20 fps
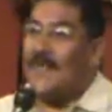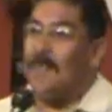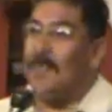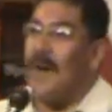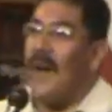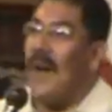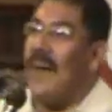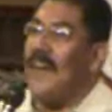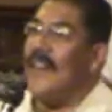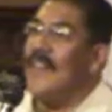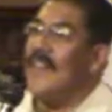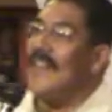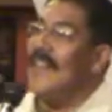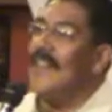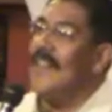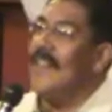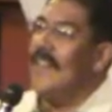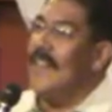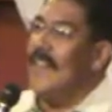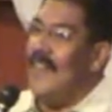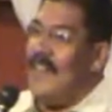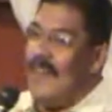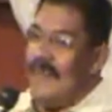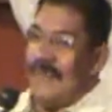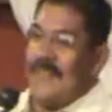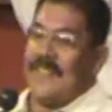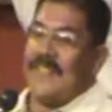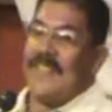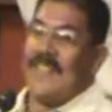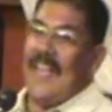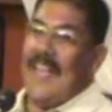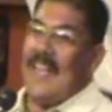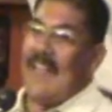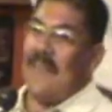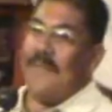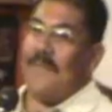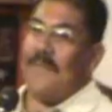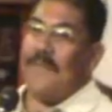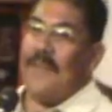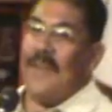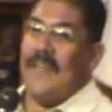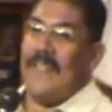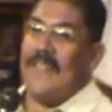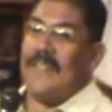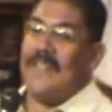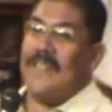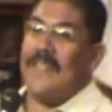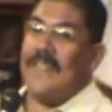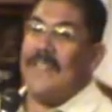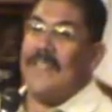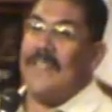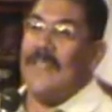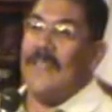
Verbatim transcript: body a living sacrifice.